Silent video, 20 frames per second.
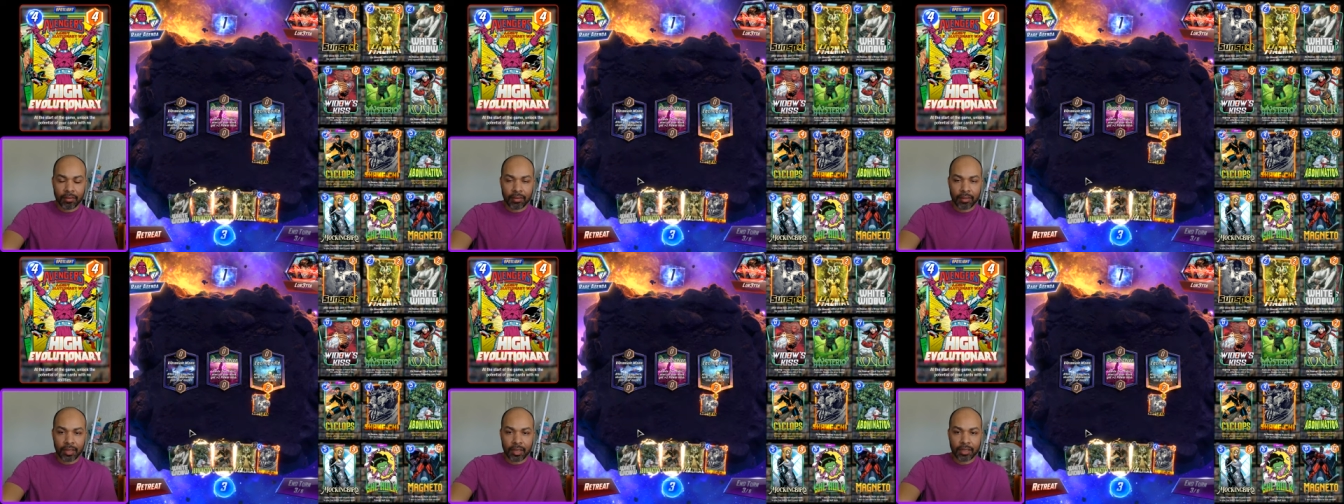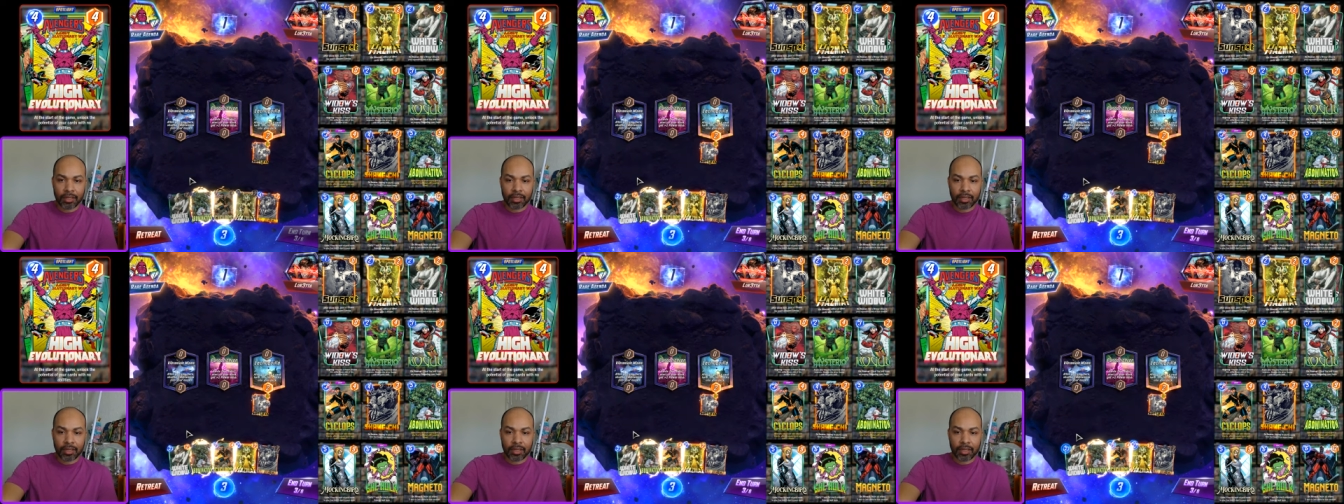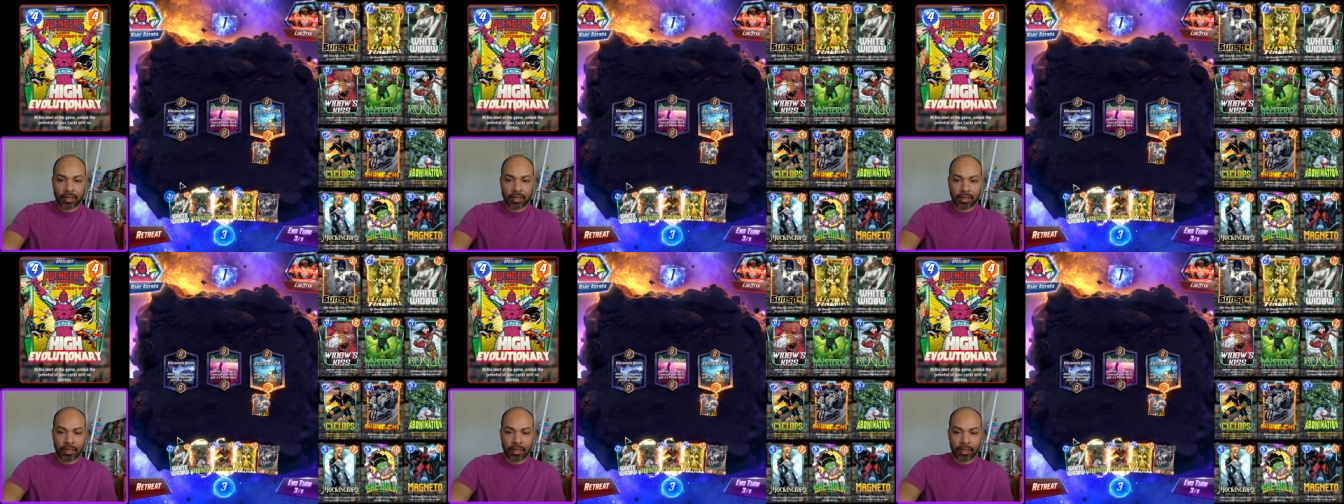
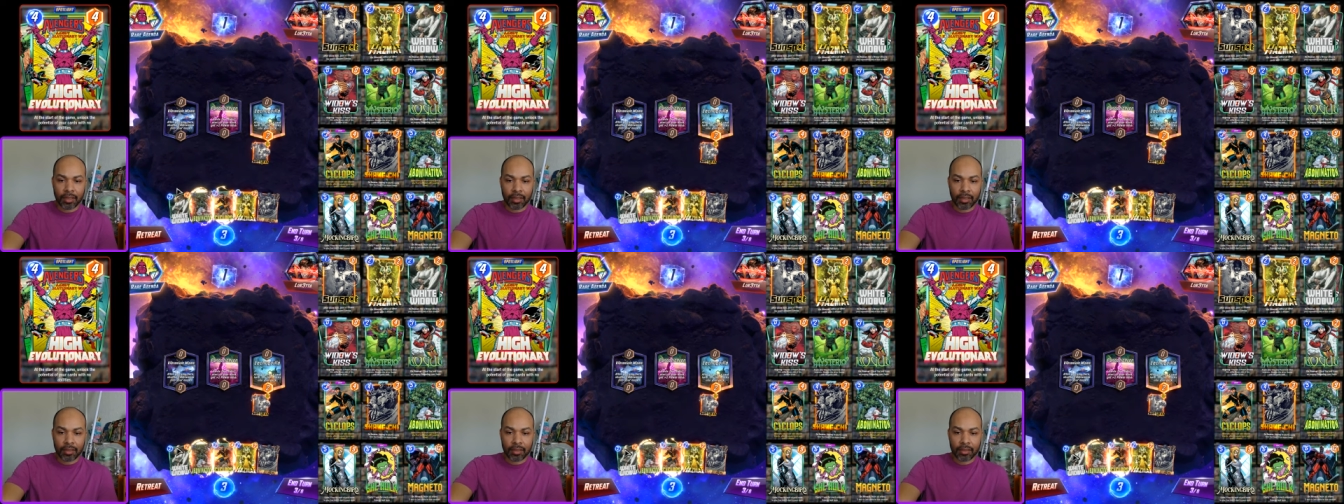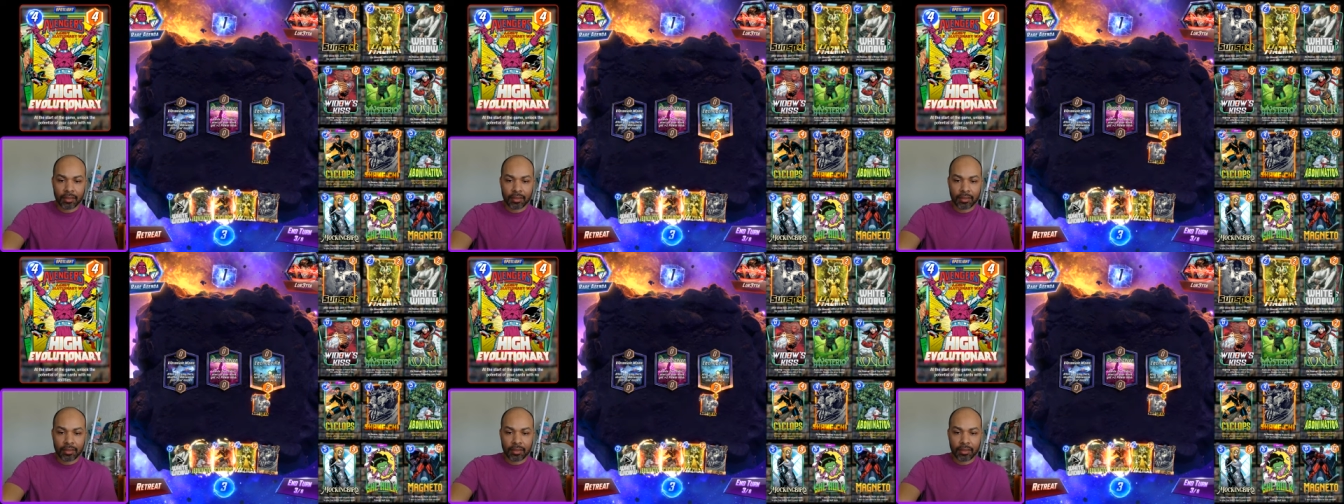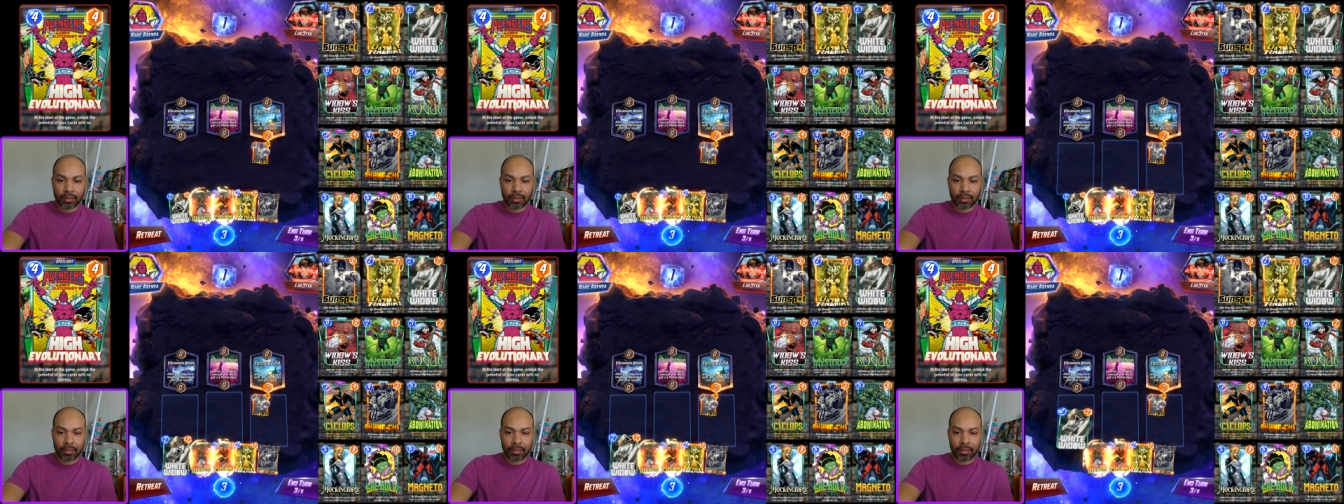Lechagia.
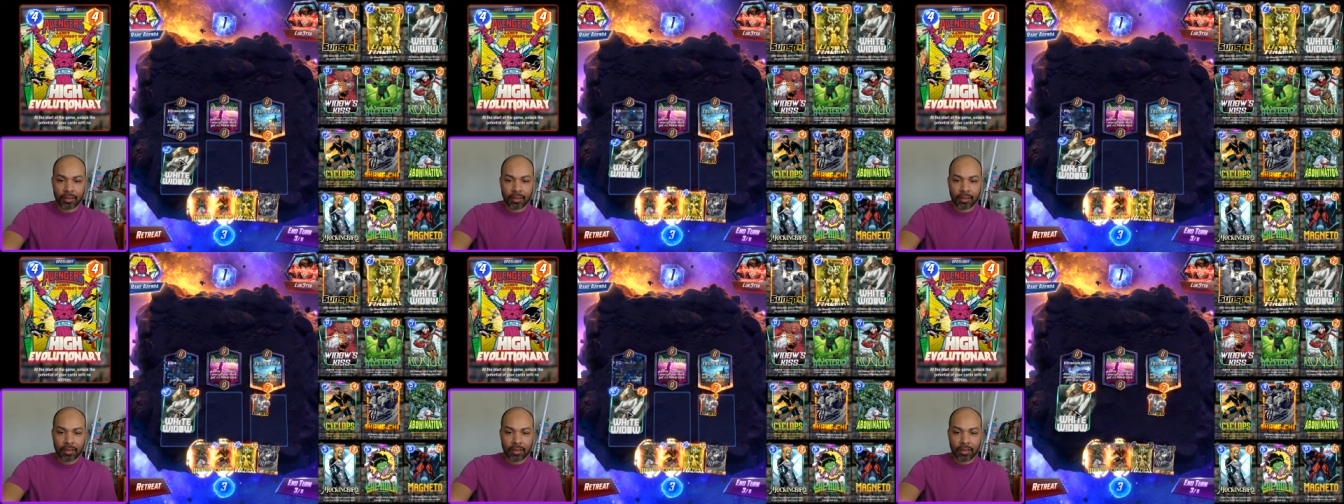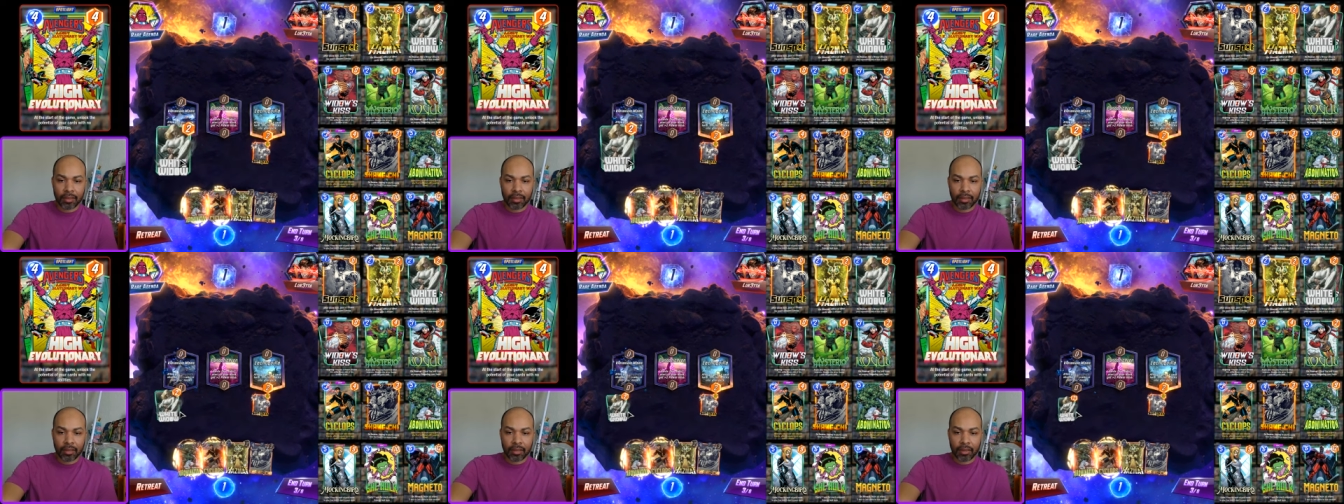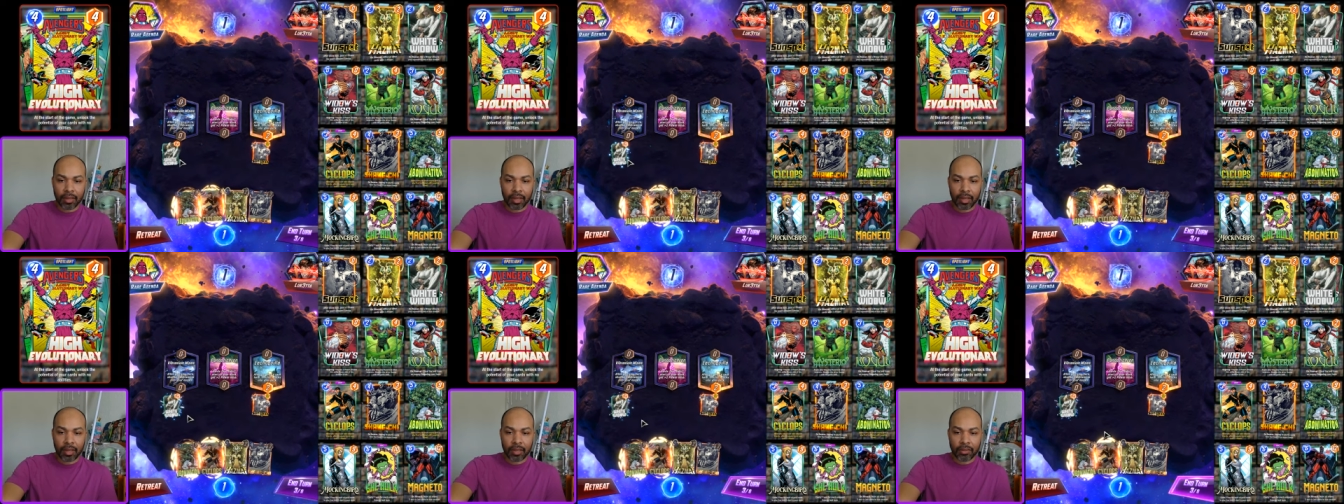
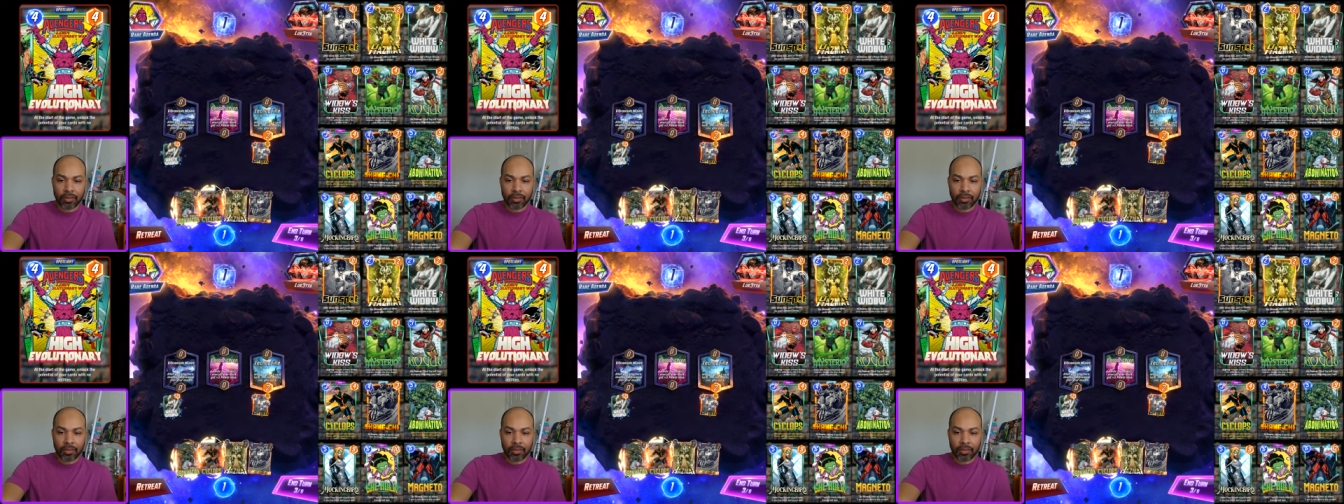Okay,